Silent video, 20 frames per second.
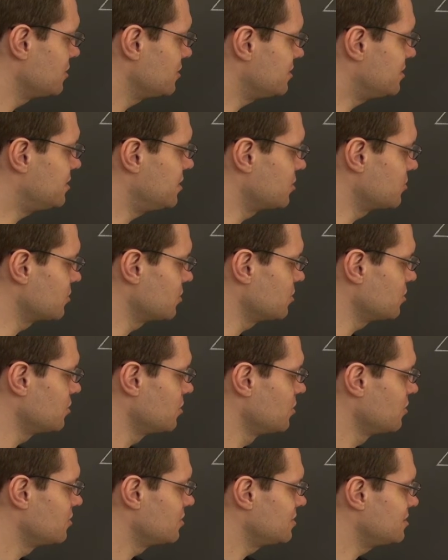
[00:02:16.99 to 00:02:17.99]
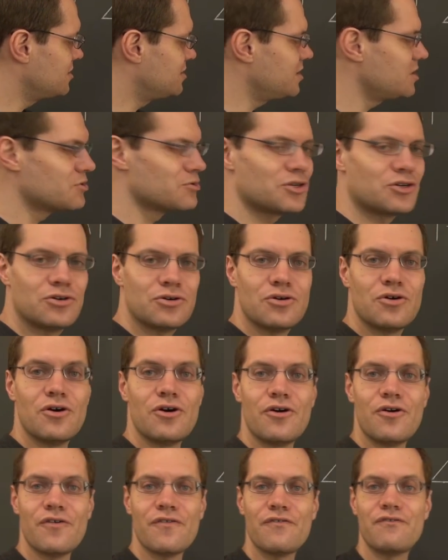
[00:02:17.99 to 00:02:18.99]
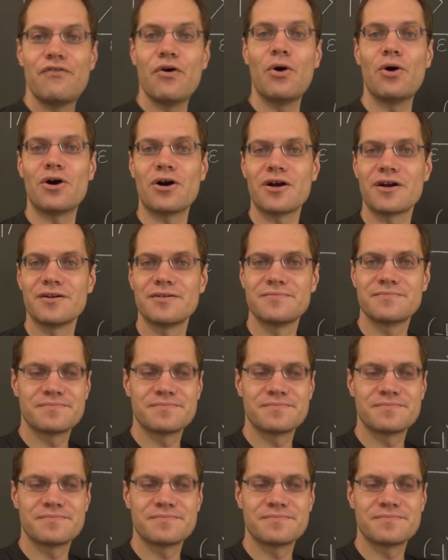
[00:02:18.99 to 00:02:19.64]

0, 0, 4.